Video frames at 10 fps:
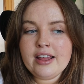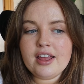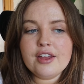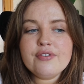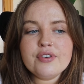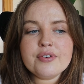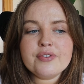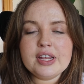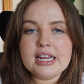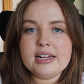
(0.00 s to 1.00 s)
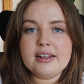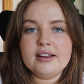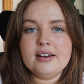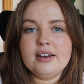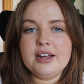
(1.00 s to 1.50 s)
If you're
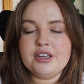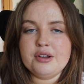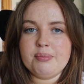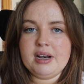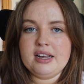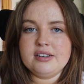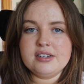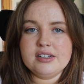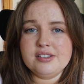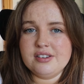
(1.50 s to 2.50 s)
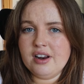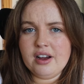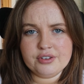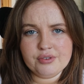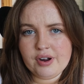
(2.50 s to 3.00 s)
feeling like your plant is
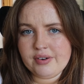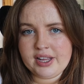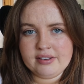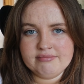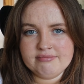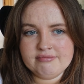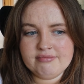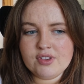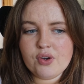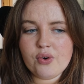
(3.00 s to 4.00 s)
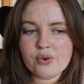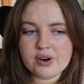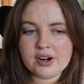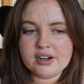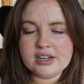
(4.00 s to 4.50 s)
not growing,
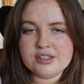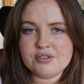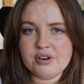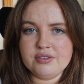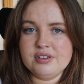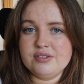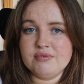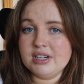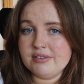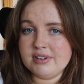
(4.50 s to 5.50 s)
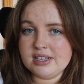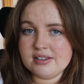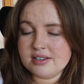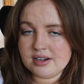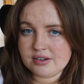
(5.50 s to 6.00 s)
or its growth is really, really
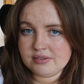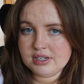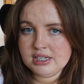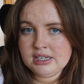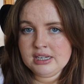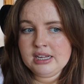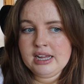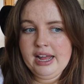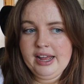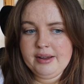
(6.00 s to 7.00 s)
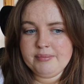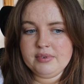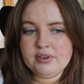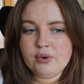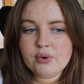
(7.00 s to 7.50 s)
slow,
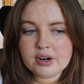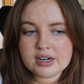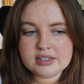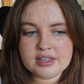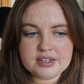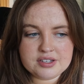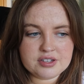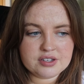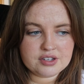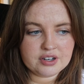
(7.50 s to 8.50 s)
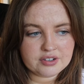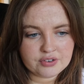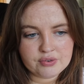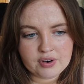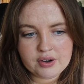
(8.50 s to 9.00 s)
or there's a
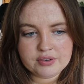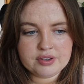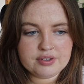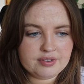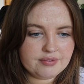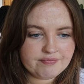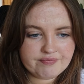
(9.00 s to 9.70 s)
certain growth